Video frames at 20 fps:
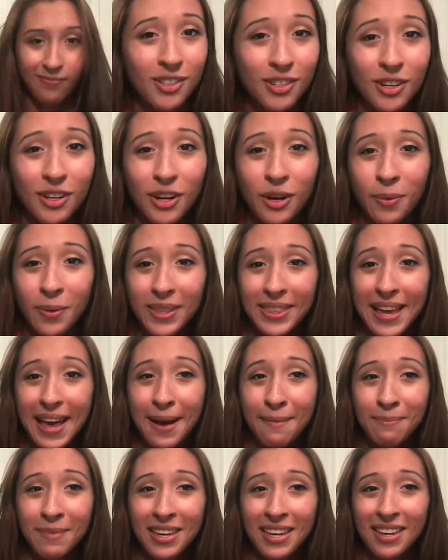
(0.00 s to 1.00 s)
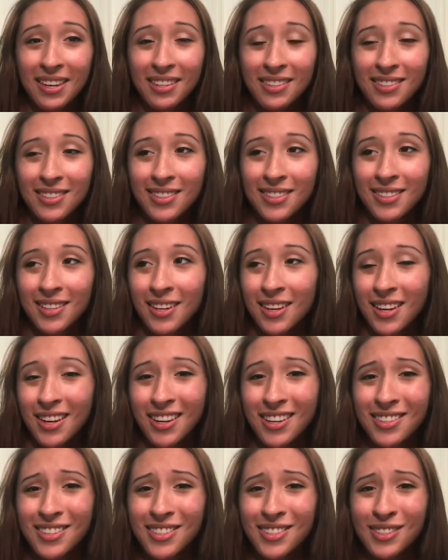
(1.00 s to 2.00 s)
So you know what that means?
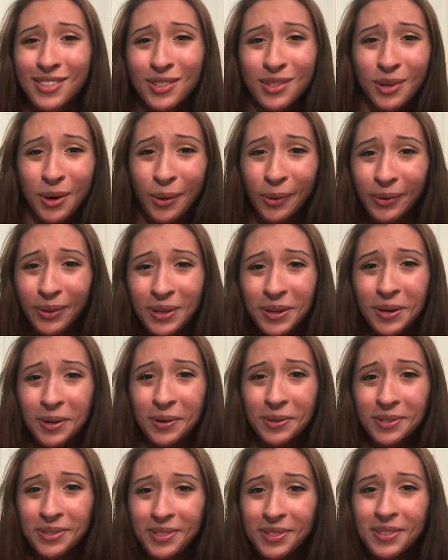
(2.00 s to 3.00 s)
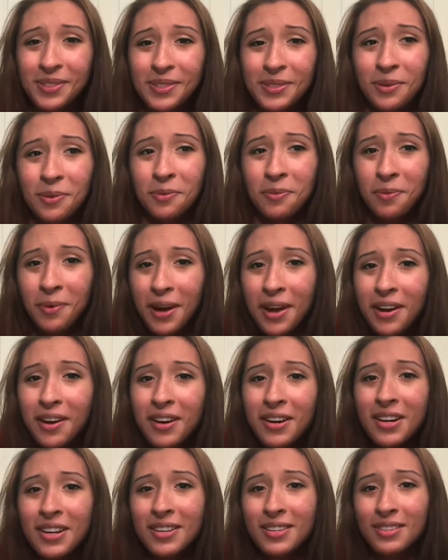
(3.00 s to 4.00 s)
It's Scoliosis
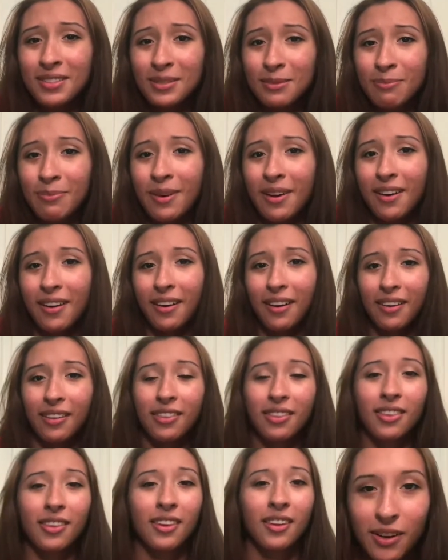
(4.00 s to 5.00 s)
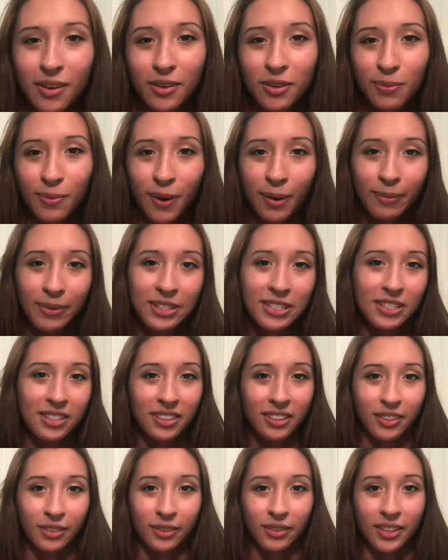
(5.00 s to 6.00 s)
Awareness Month. Oh, you probably
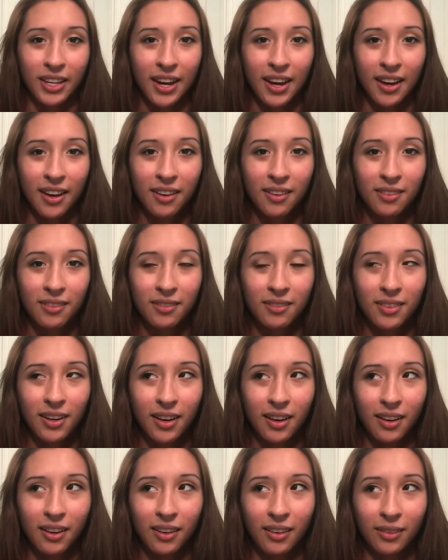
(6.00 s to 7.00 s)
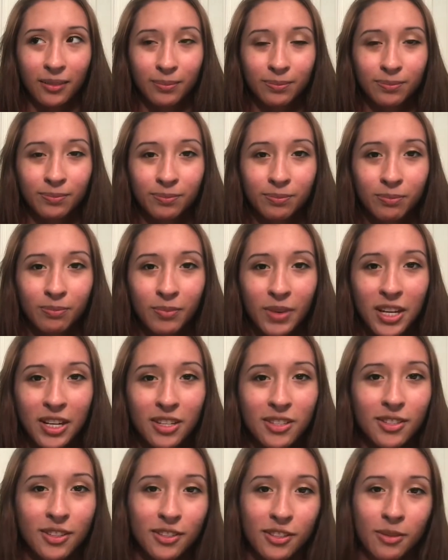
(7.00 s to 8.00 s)
didn't know that. And
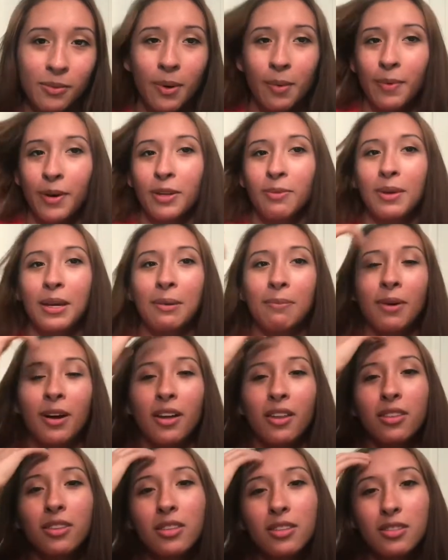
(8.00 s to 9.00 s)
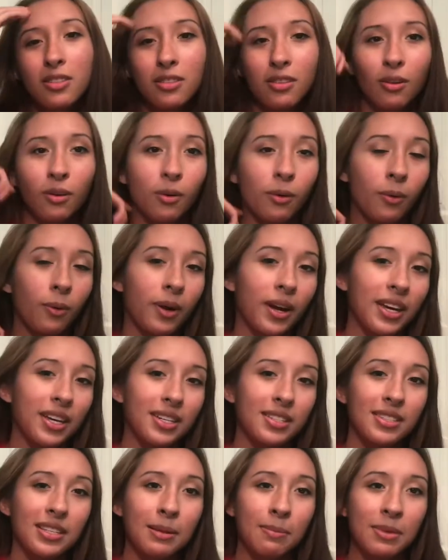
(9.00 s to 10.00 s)
it's also my birthday month, so I
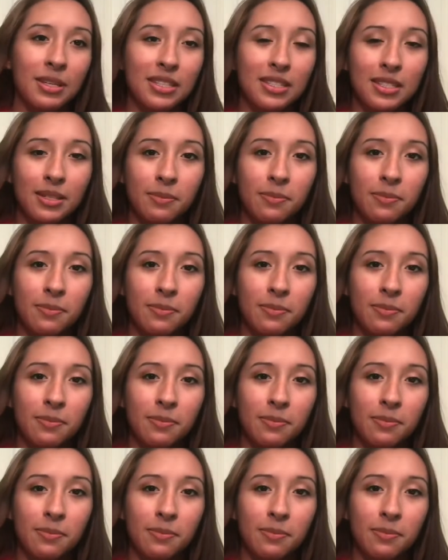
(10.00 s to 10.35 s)
guess that means